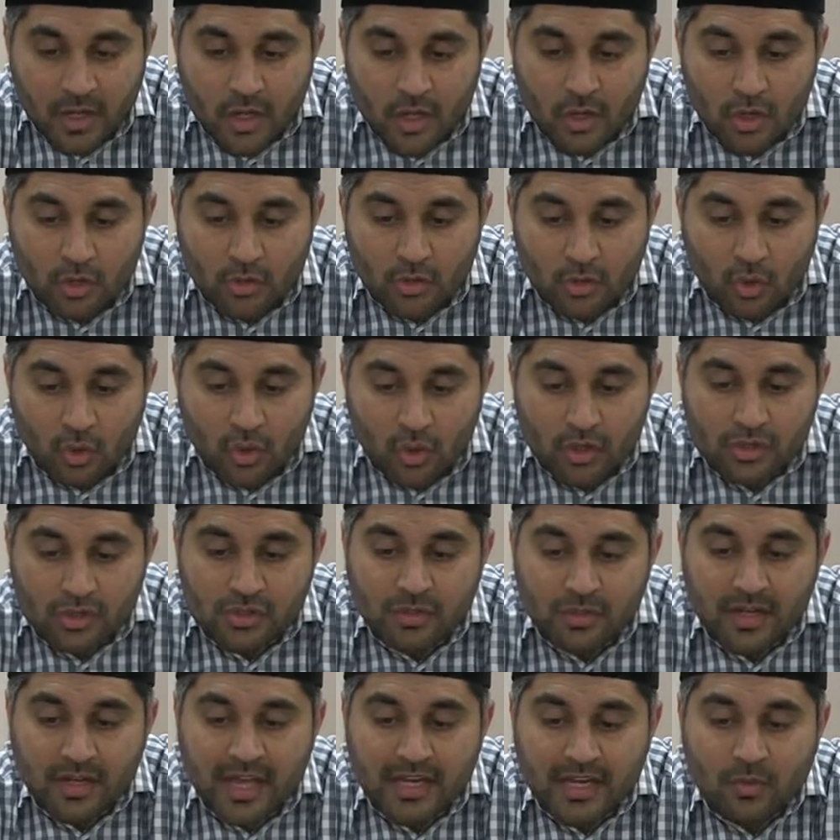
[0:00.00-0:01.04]
Nor should
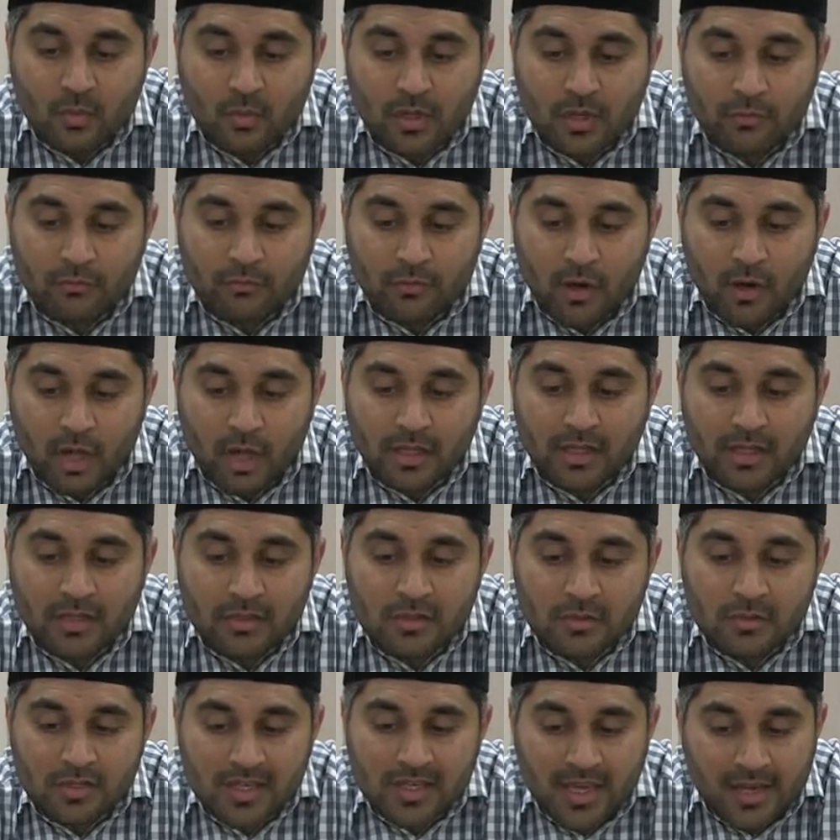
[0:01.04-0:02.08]
anyone fall into
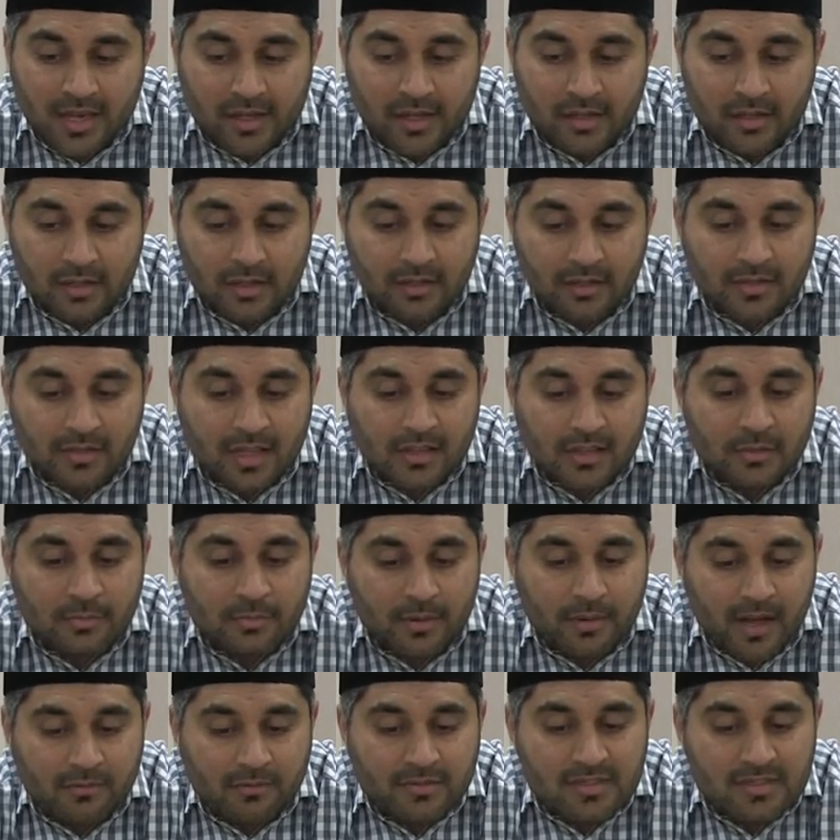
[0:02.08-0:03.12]
the error that the
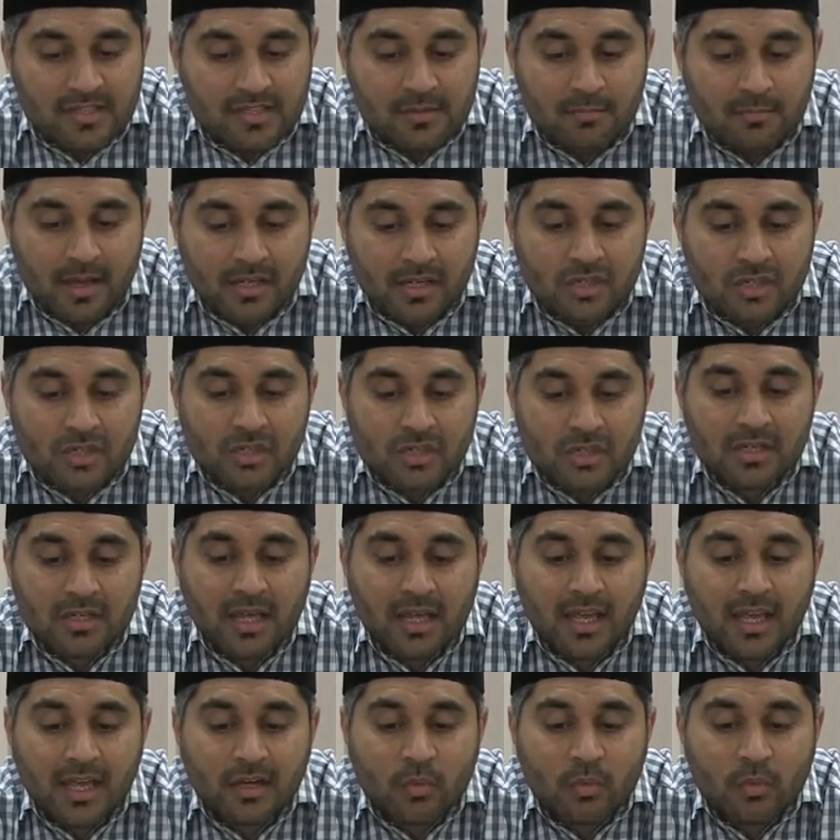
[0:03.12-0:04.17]
prophecy mentioned
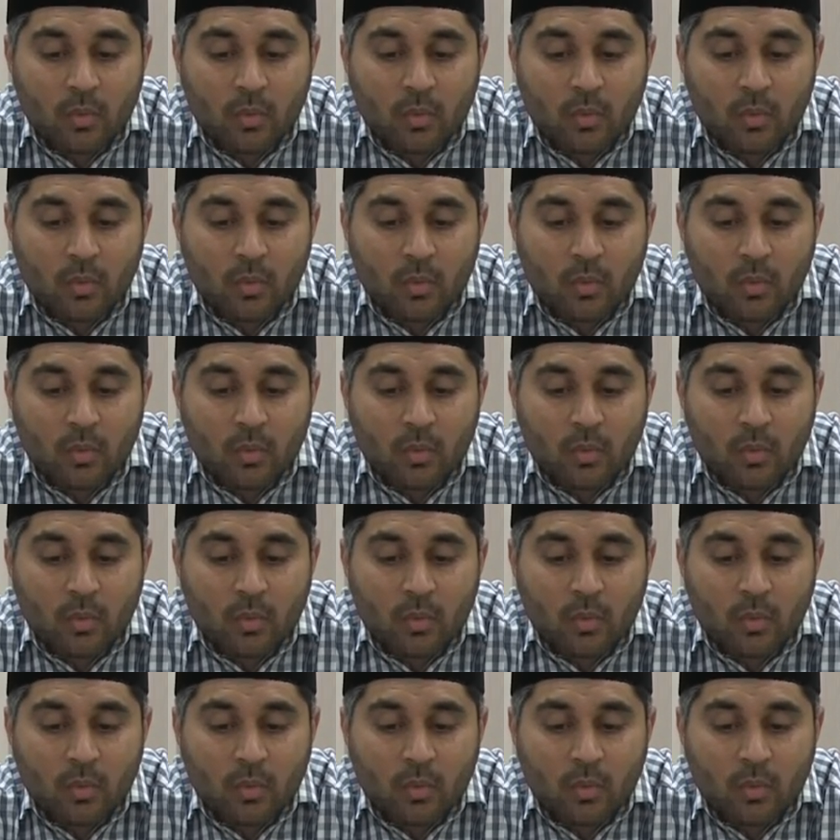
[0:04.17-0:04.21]
in the